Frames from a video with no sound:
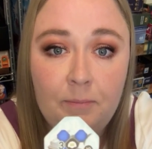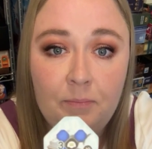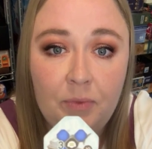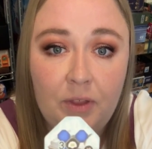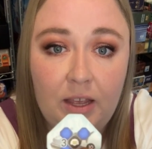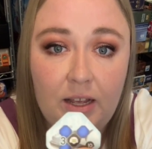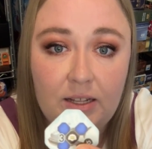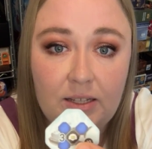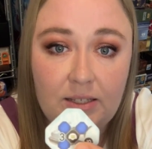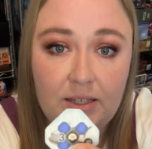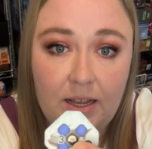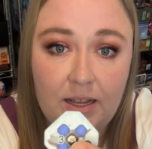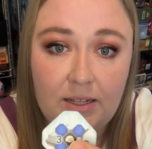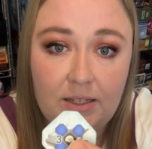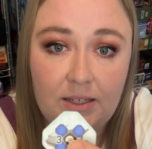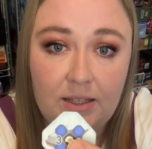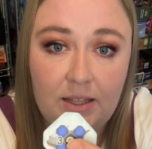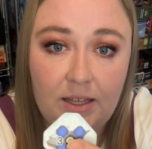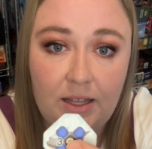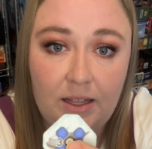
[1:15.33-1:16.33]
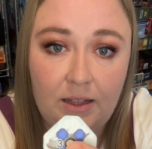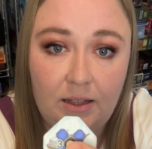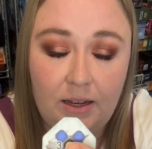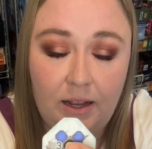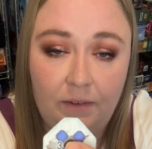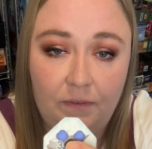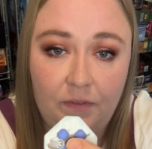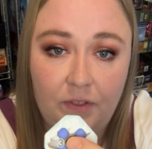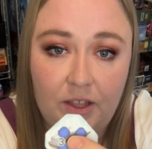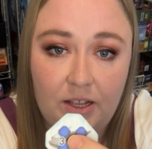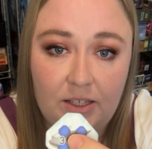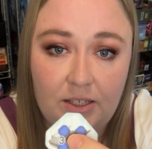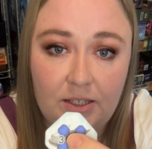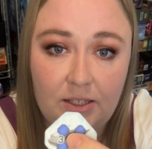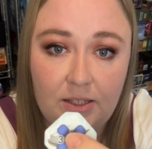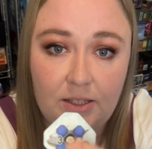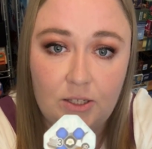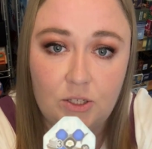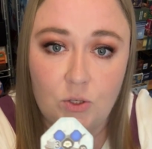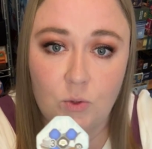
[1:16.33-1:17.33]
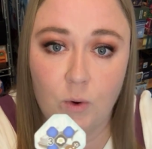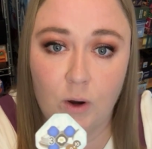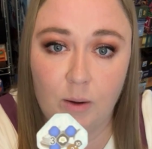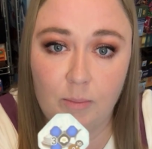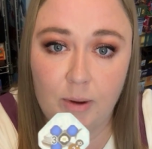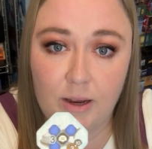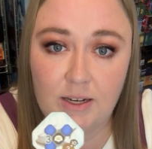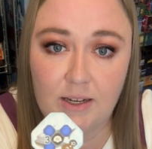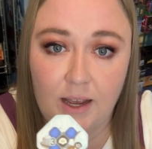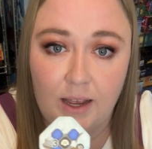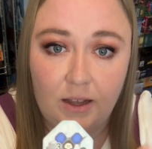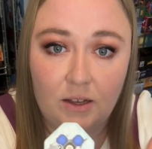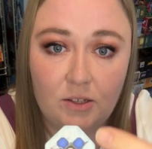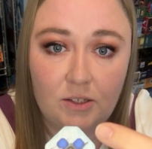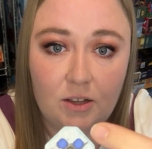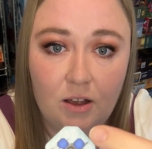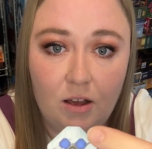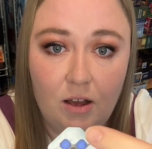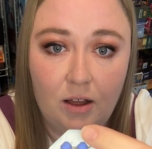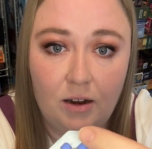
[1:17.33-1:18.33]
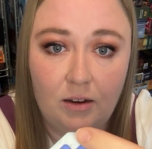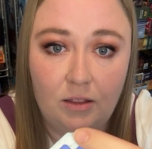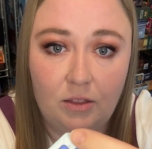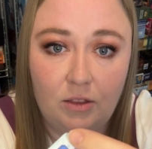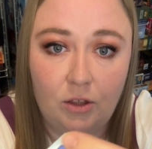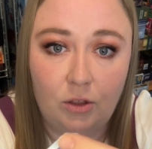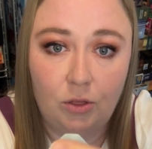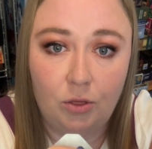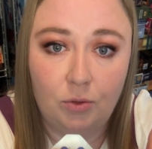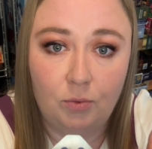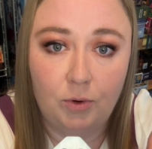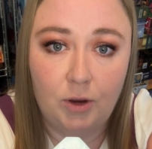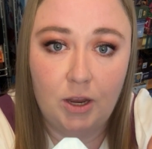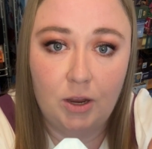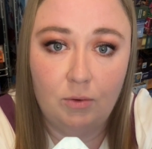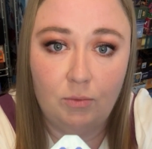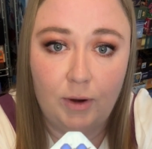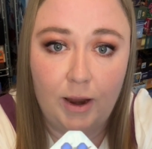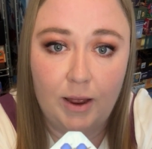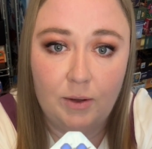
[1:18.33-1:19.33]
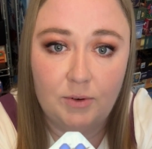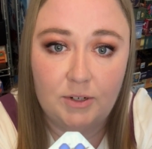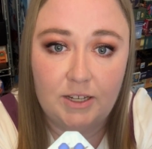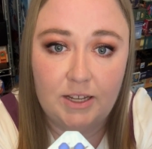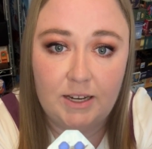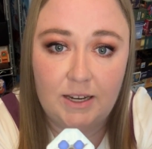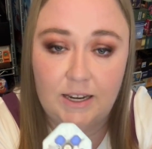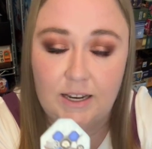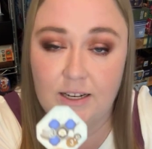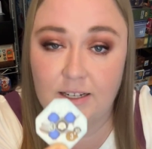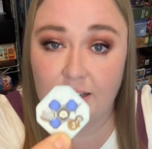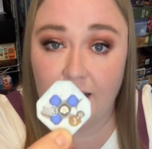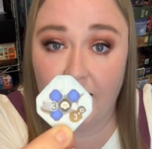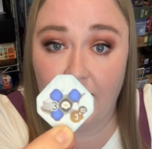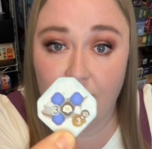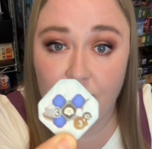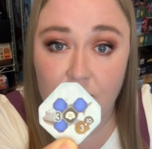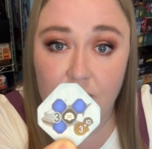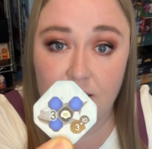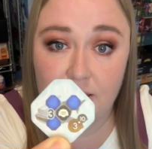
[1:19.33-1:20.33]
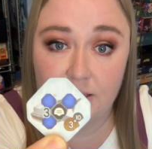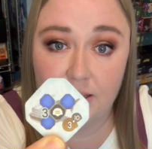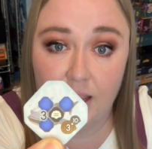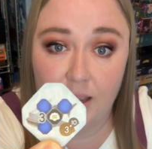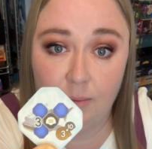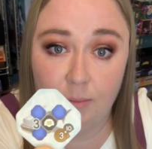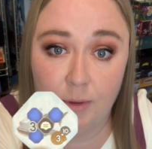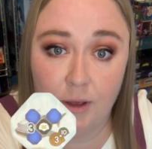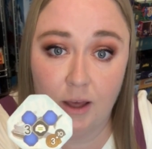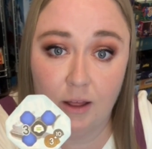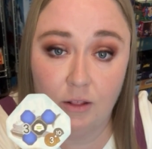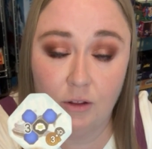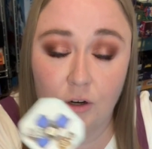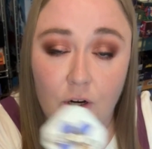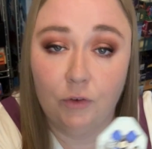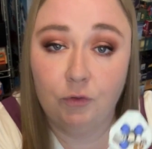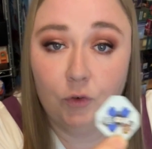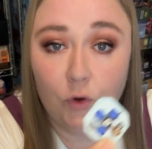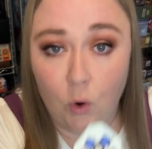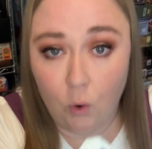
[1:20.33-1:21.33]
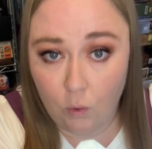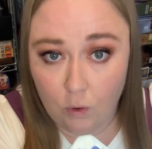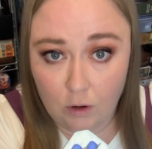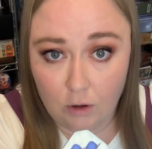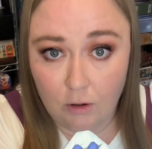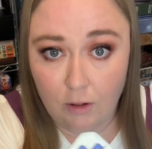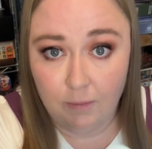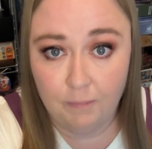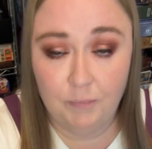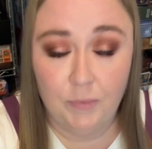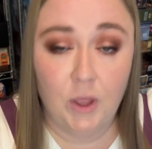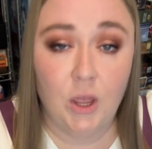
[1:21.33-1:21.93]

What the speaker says: it says that if this is the square my tile's on, the 3 around it need to have the same color of coral.